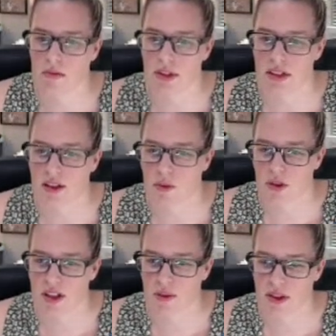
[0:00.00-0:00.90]
I'm
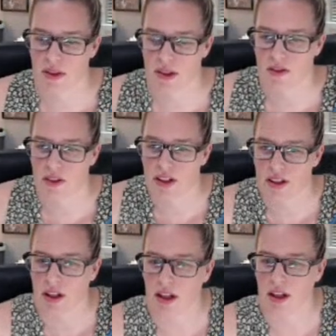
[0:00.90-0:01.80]
always done with the intermittent.
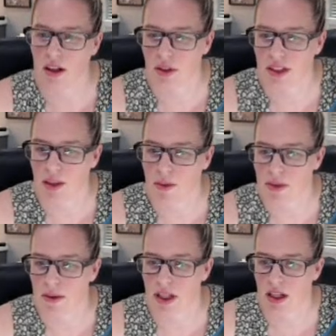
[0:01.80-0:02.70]
We
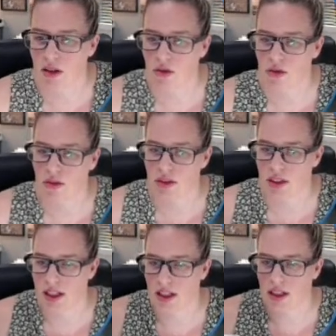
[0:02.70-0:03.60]
celebrated with in-laws
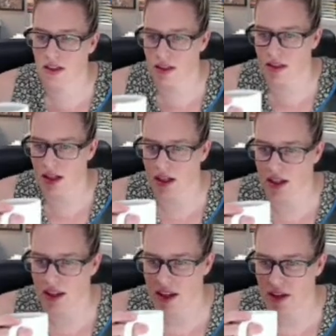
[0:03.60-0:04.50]
and
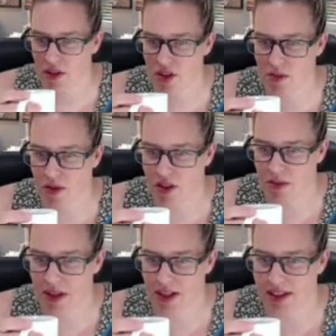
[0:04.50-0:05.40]
turkey in the oven. Tomorrow is
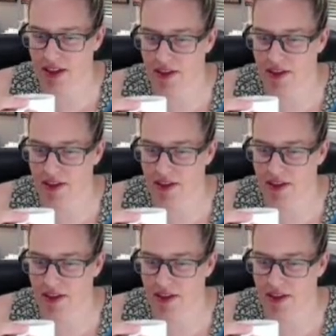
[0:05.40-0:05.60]
my extended.